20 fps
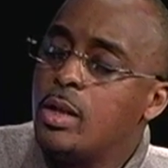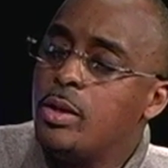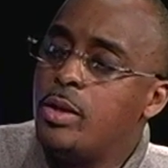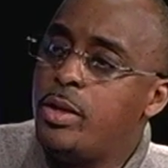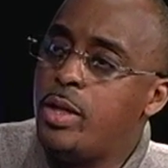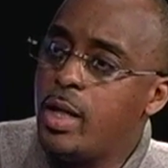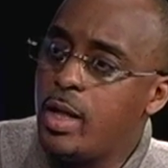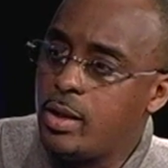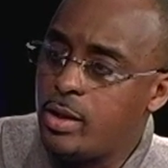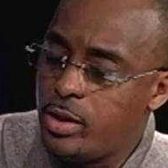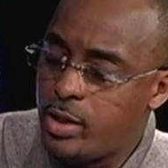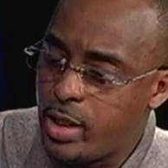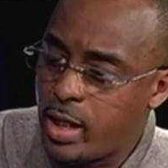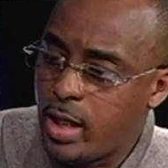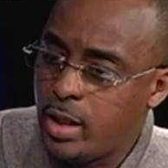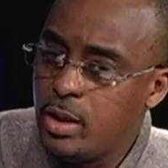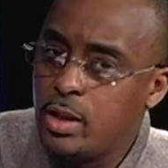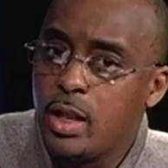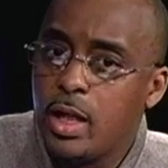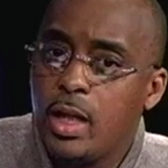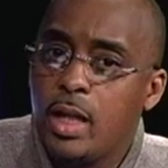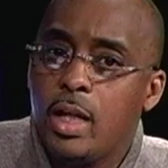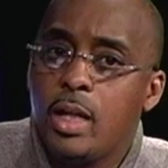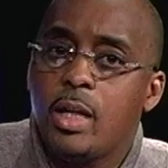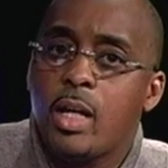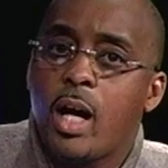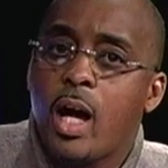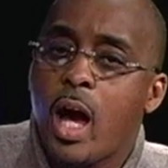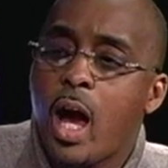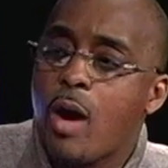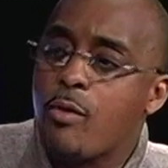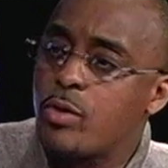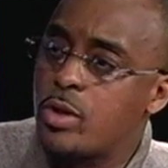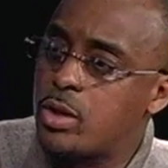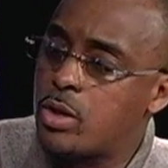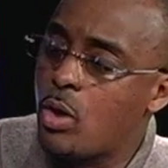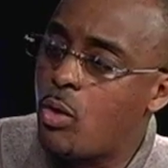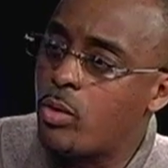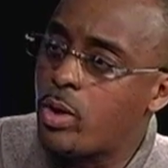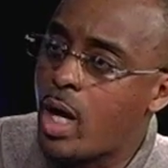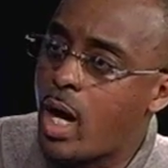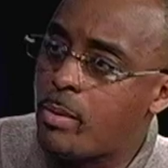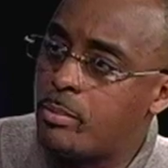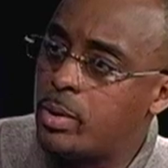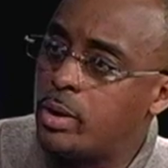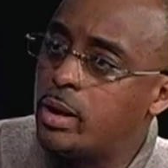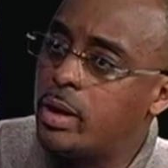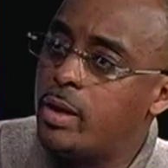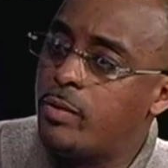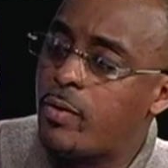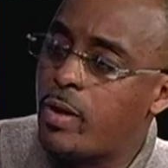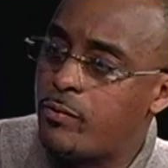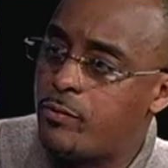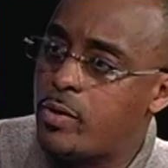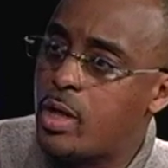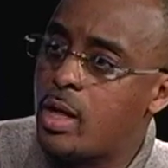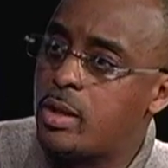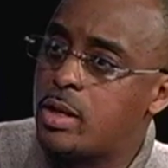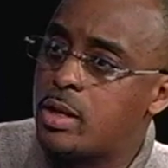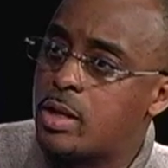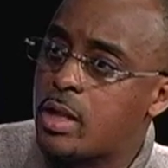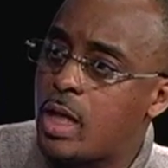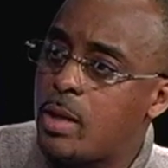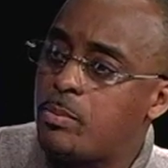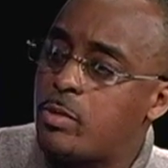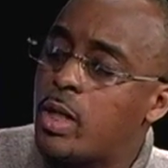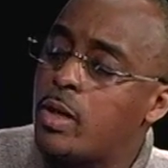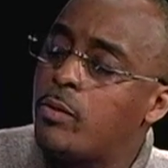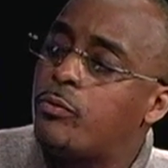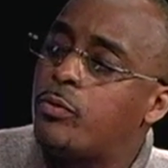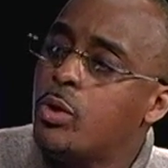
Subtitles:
That they did. Arizona, I believe, have done the same thing.